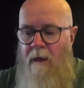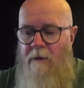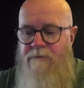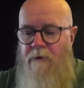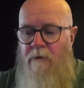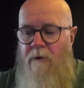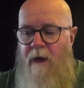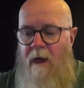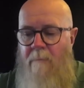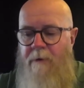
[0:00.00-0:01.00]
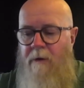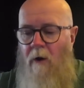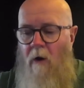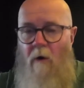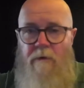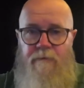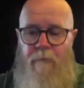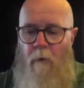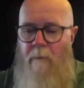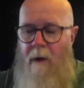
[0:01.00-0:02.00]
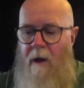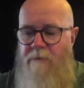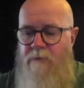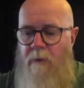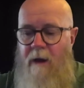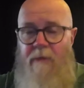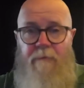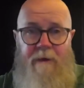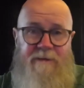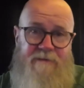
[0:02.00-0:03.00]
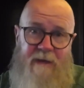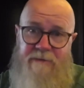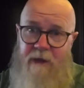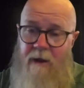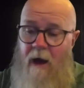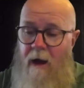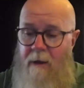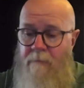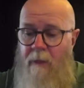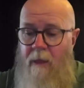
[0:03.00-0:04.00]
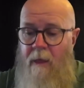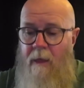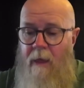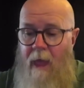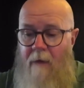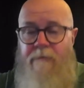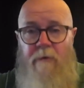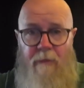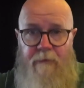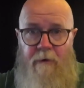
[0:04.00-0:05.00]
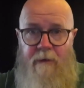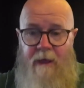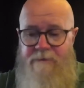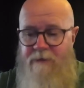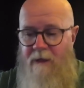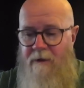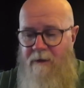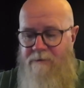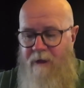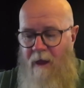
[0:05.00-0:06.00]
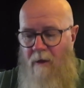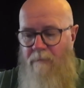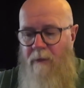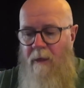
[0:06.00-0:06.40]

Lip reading: A Circle K on Pinole is 4 miles away, $3.69 after the 38 cent discount.